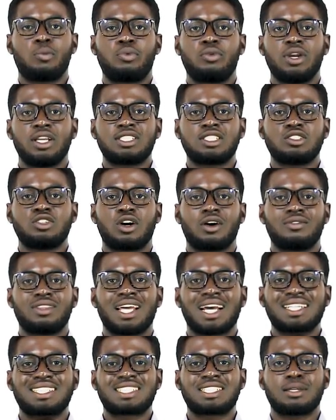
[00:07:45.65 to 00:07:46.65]

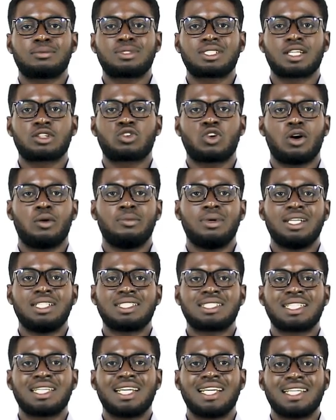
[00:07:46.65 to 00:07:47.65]
Approval of the draft
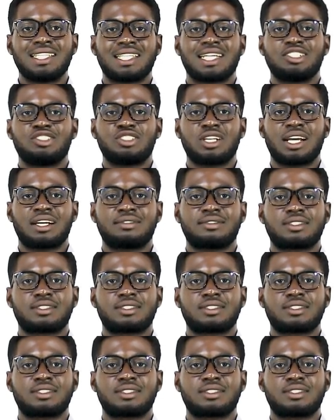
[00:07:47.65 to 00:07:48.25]
by division